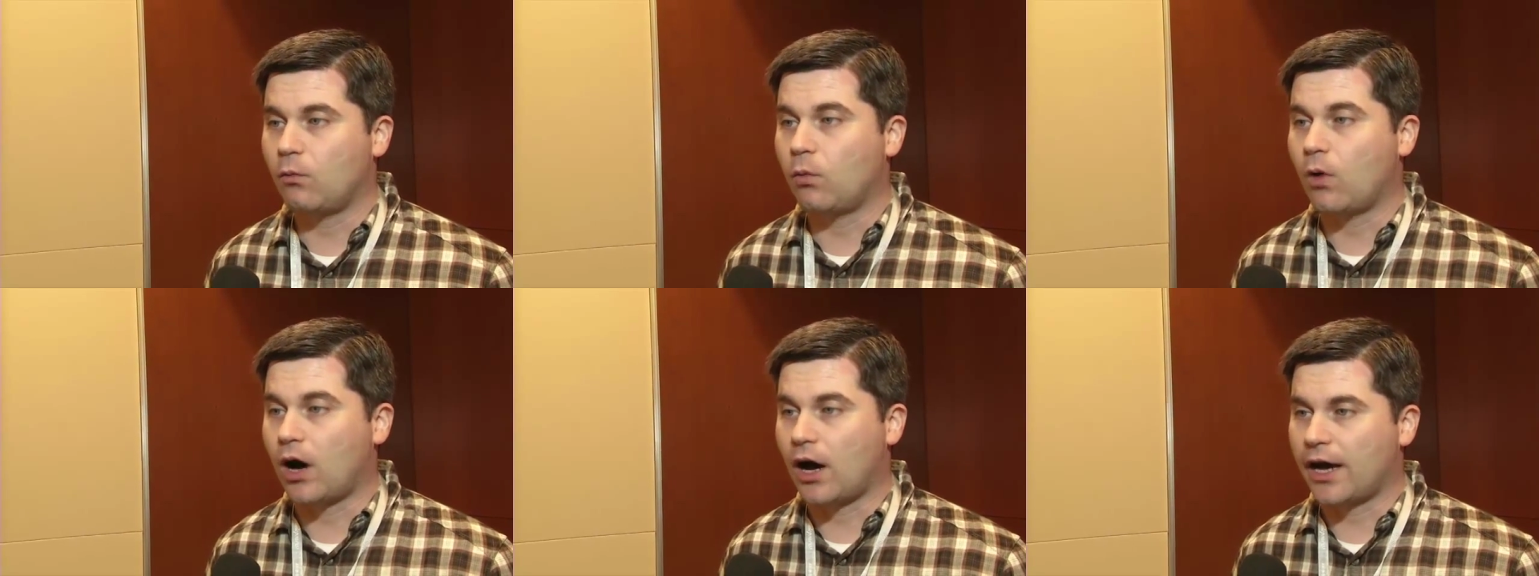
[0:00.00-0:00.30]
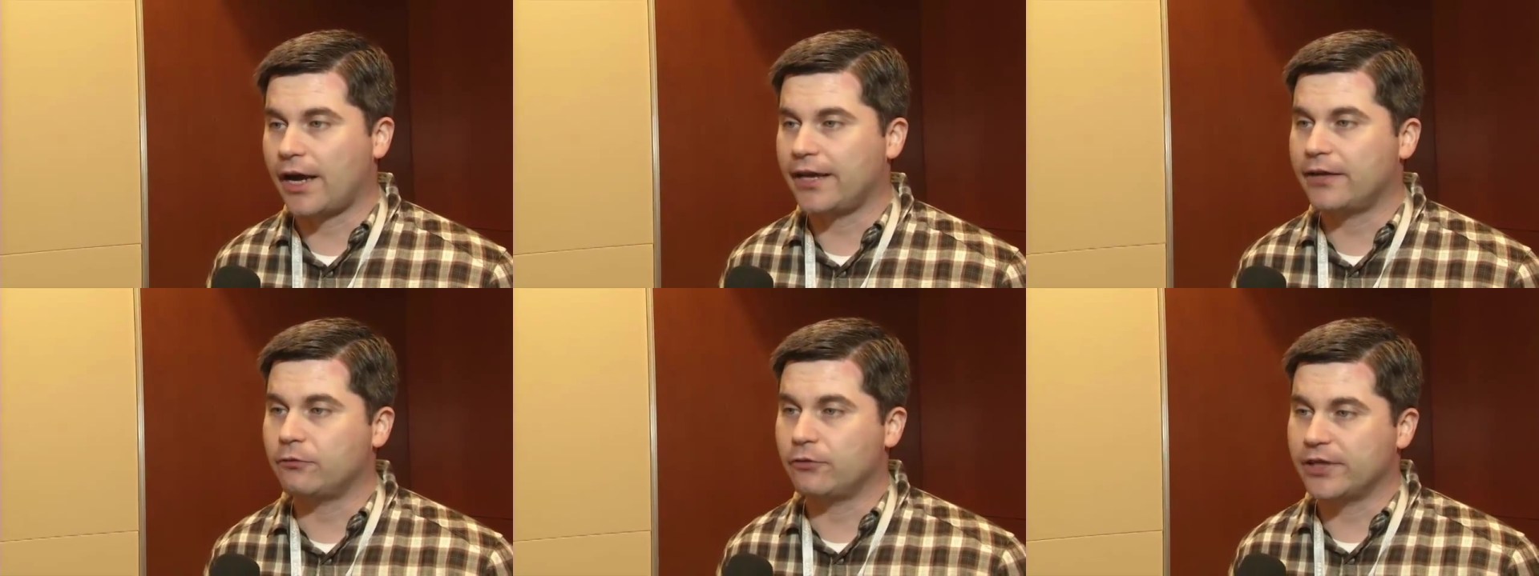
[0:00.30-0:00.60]

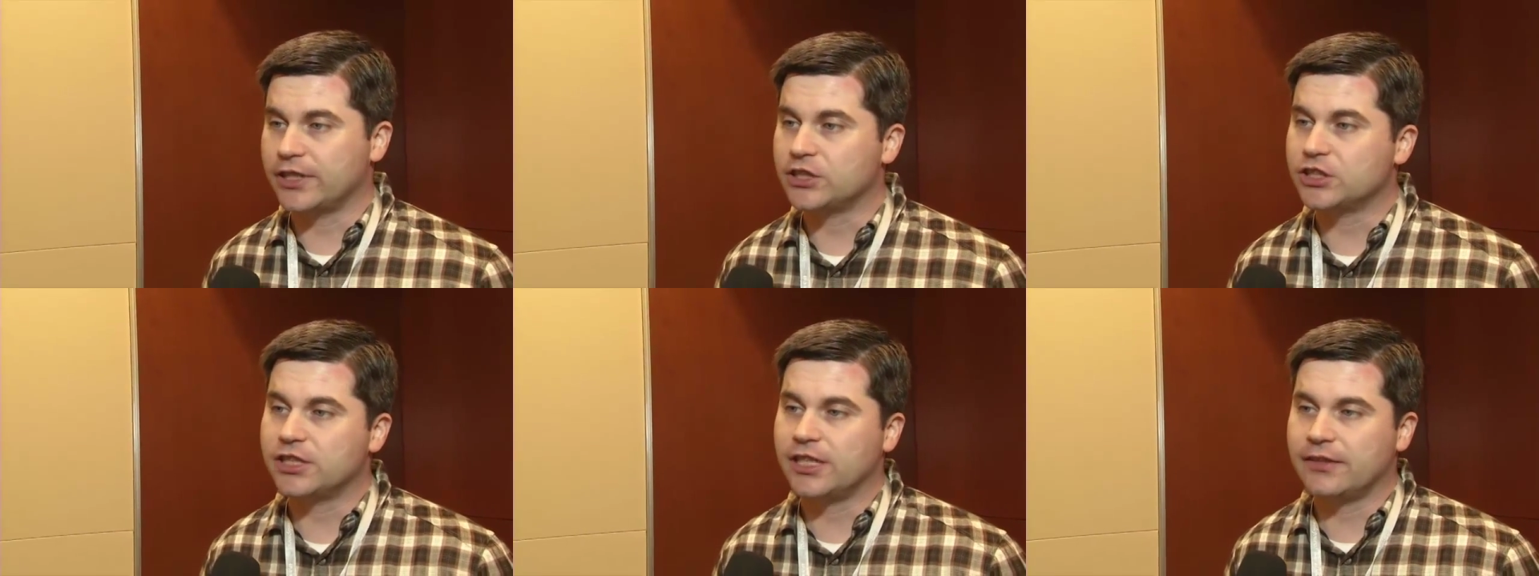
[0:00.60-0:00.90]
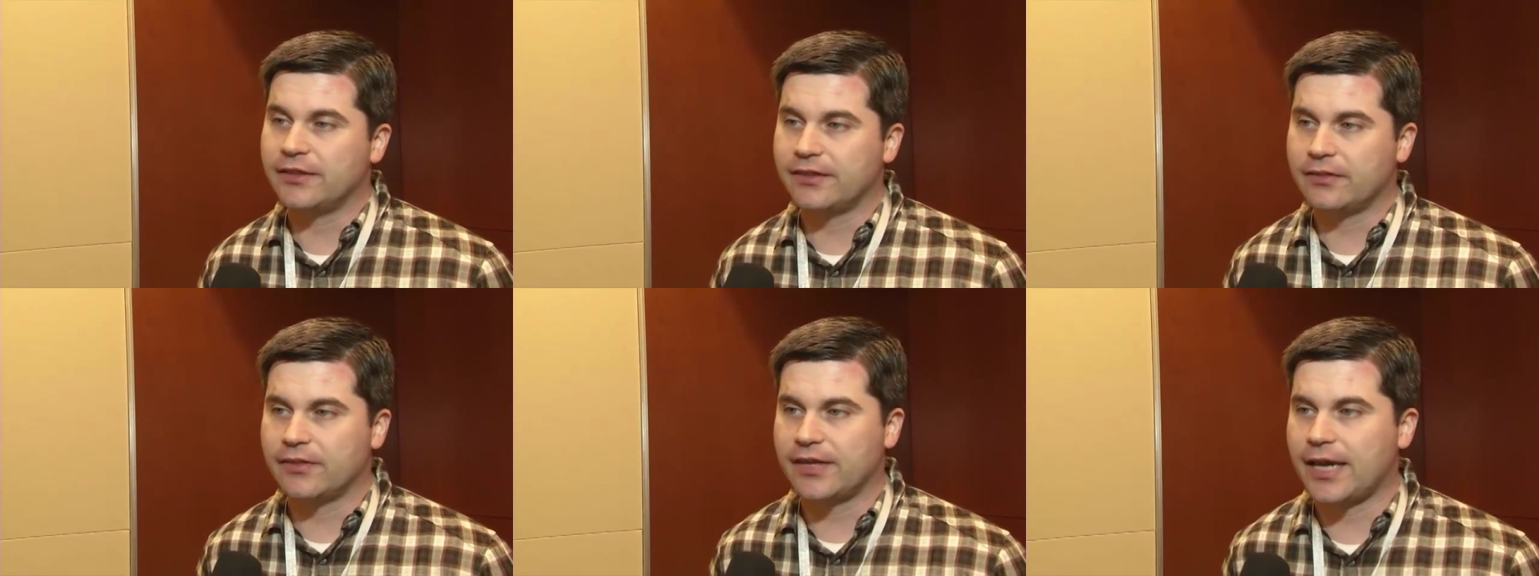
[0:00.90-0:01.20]

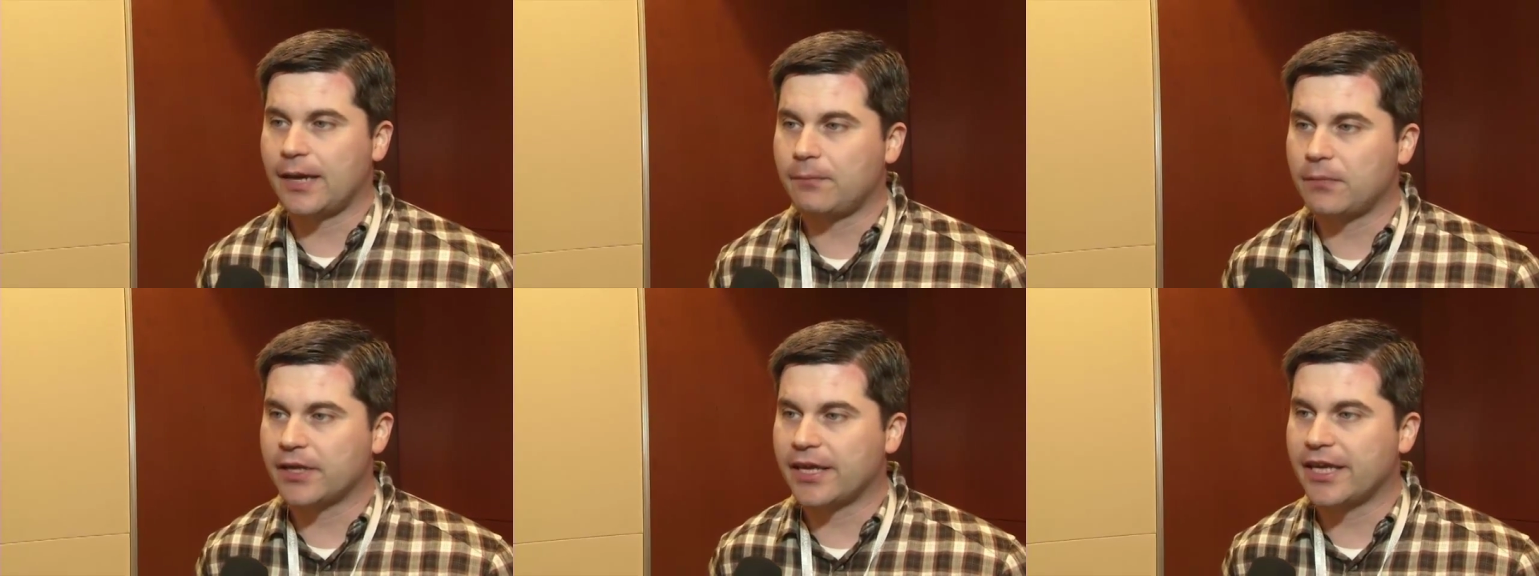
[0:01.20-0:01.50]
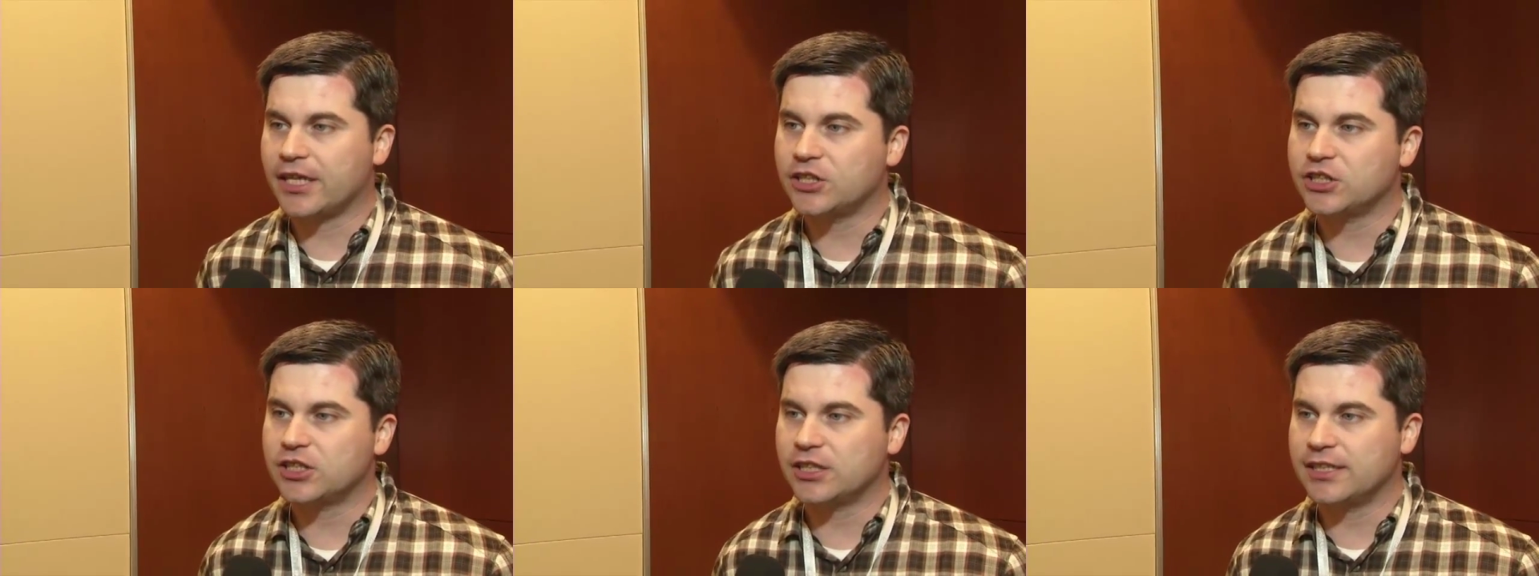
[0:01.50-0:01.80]
wide-reaching the
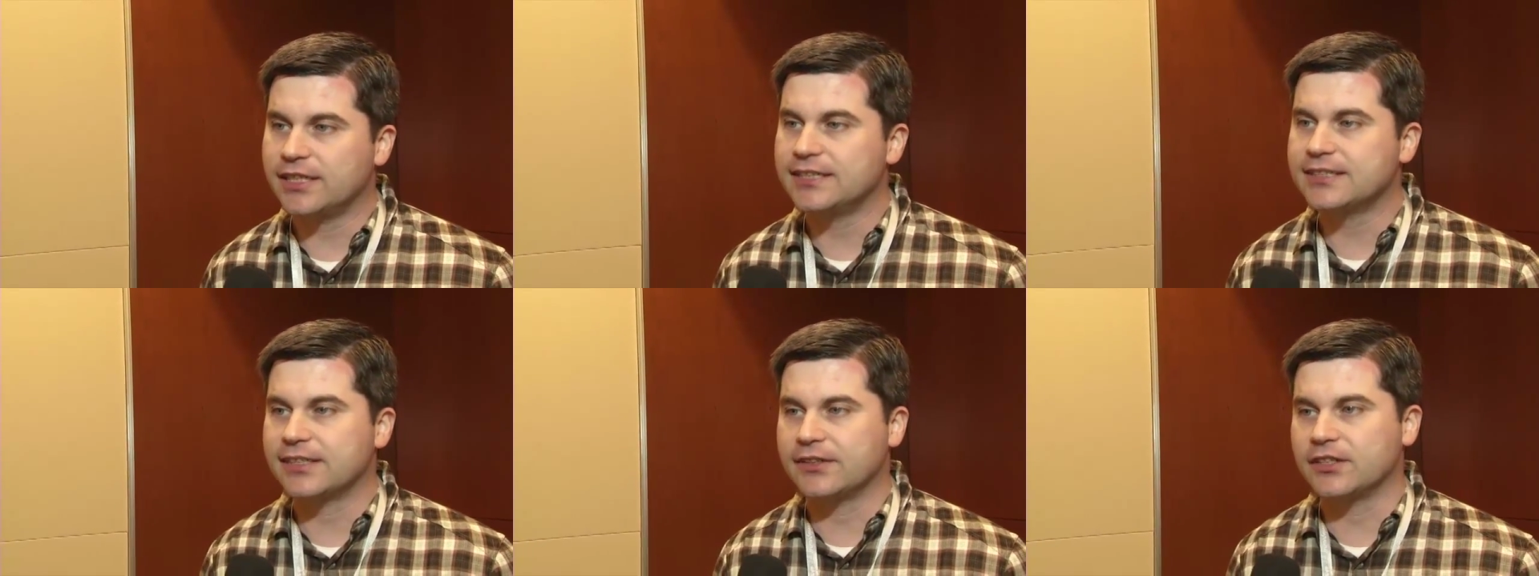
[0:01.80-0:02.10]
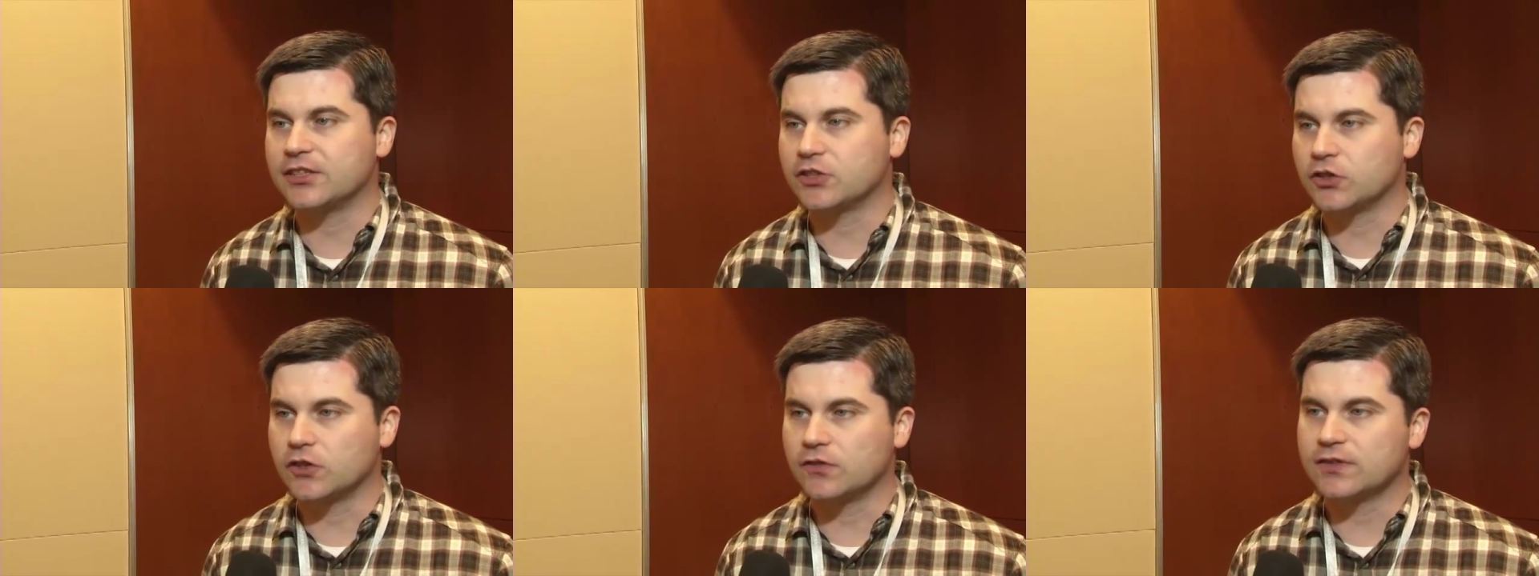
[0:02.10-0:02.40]
application is and
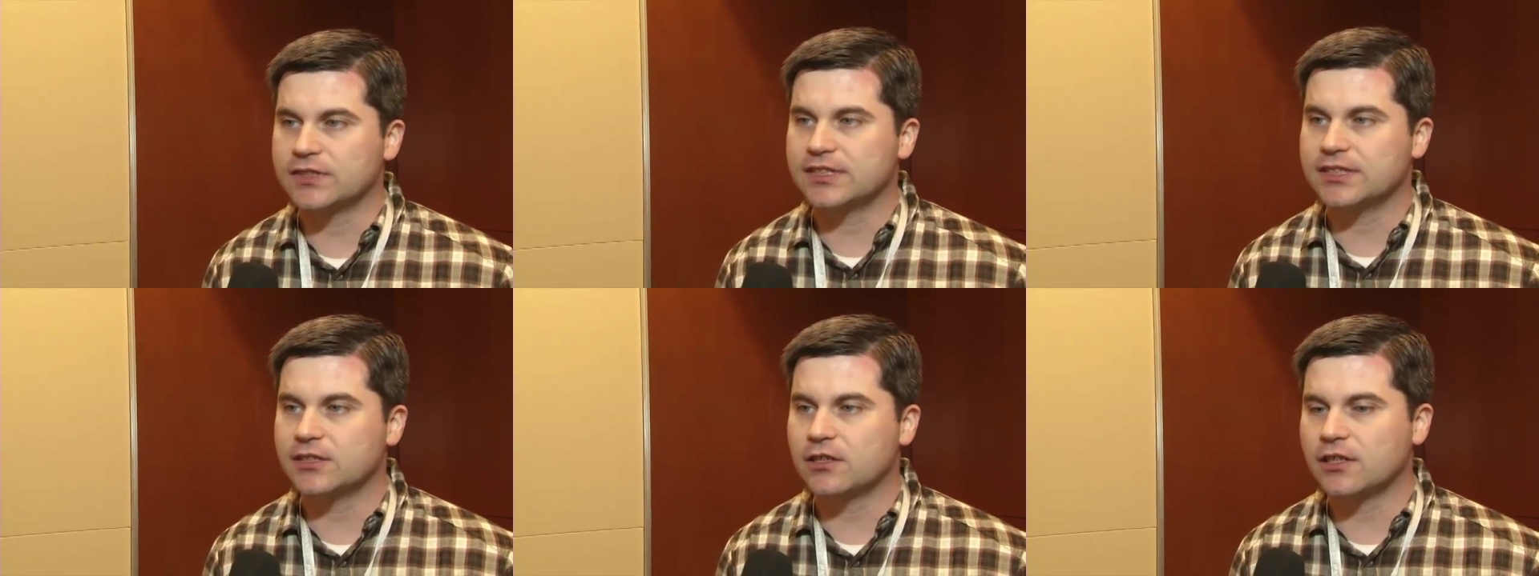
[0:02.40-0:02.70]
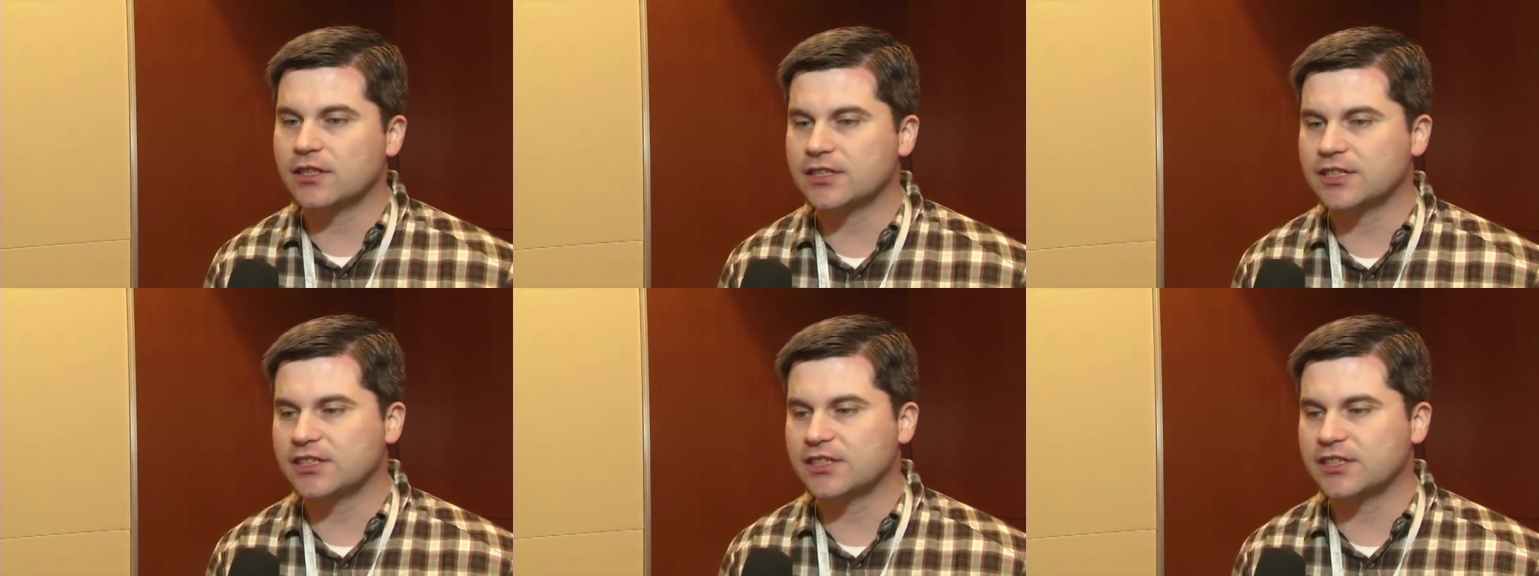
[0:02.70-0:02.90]
the services are.